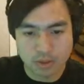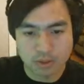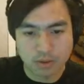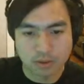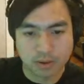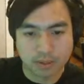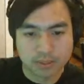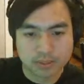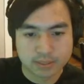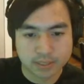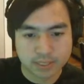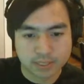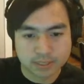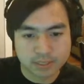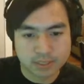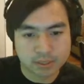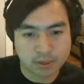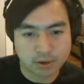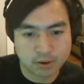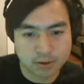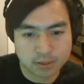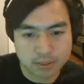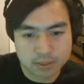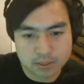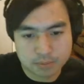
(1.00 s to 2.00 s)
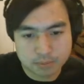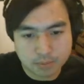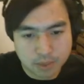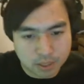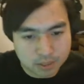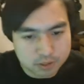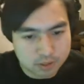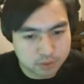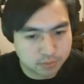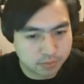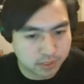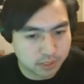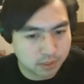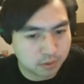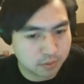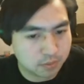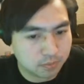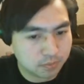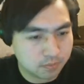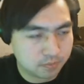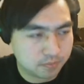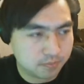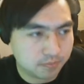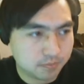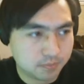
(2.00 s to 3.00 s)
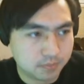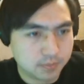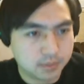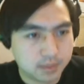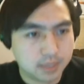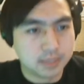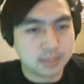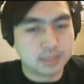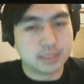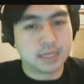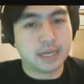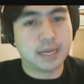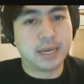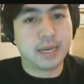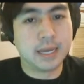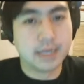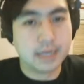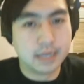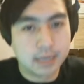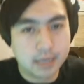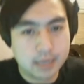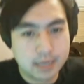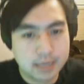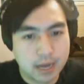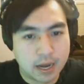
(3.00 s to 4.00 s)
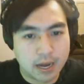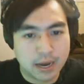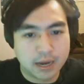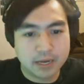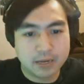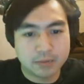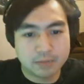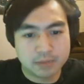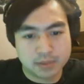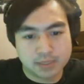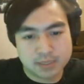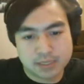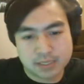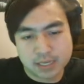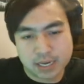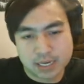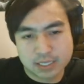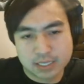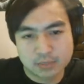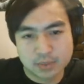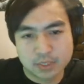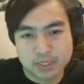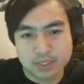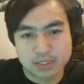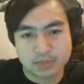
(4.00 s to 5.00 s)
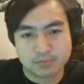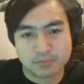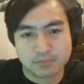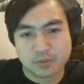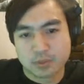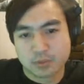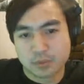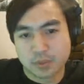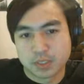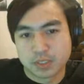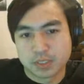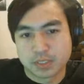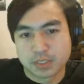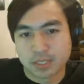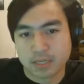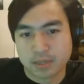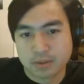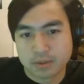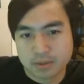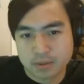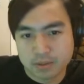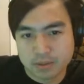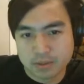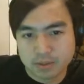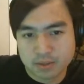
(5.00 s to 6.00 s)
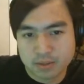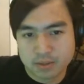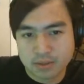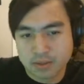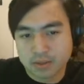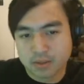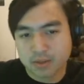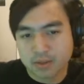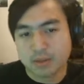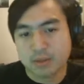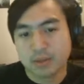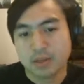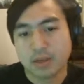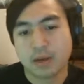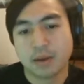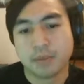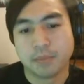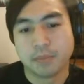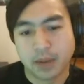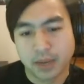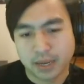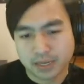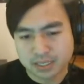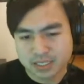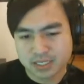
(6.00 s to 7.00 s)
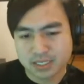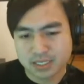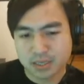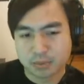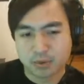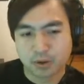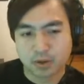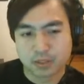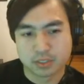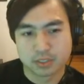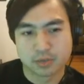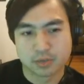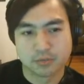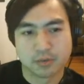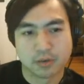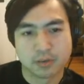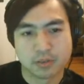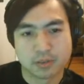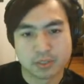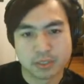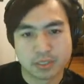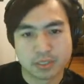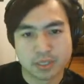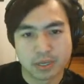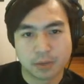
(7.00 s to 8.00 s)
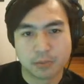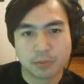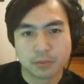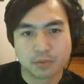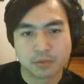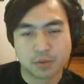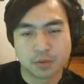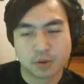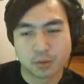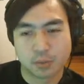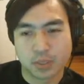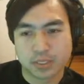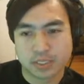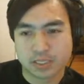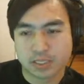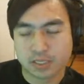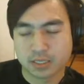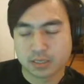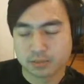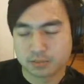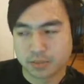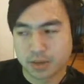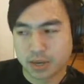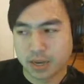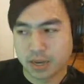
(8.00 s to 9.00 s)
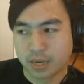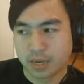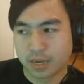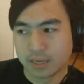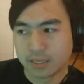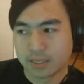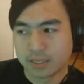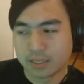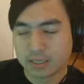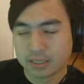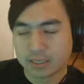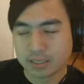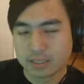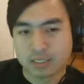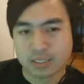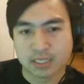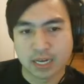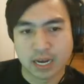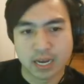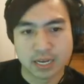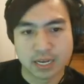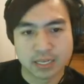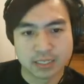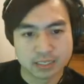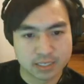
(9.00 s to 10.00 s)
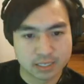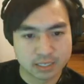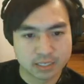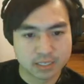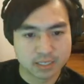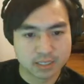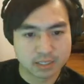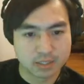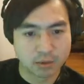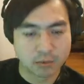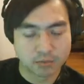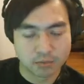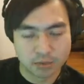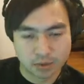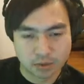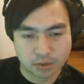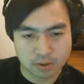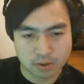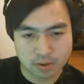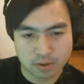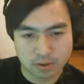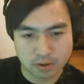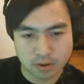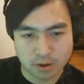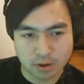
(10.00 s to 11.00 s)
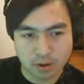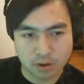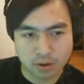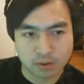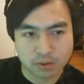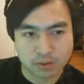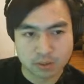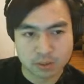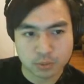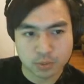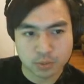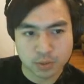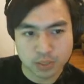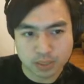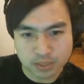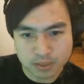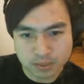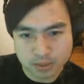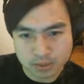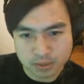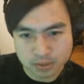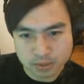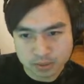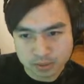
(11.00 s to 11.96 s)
Alright, today's chart is Pachuriko. It's a 9 with side switches and foot switches in it. And some crossovers. It was requested by Jazz and Zopher on Twitter.